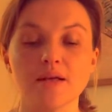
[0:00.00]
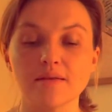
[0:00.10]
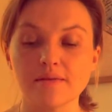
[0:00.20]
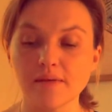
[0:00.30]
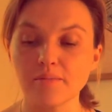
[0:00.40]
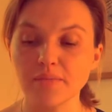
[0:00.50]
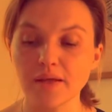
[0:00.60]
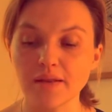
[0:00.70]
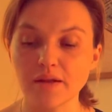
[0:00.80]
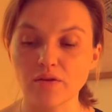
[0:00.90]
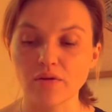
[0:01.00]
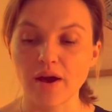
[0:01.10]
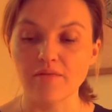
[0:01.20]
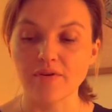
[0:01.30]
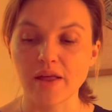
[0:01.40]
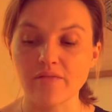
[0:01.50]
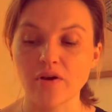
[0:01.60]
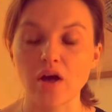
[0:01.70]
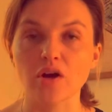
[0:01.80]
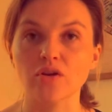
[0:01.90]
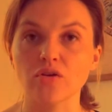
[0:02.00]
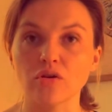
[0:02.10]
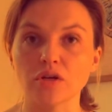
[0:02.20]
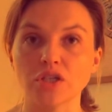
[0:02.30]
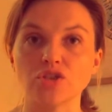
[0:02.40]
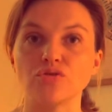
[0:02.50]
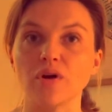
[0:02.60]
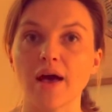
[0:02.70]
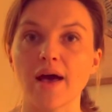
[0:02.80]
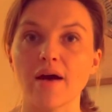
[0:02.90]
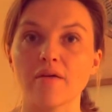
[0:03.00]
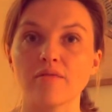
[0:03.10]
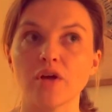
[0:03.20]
Something that you have never acknowledged to have,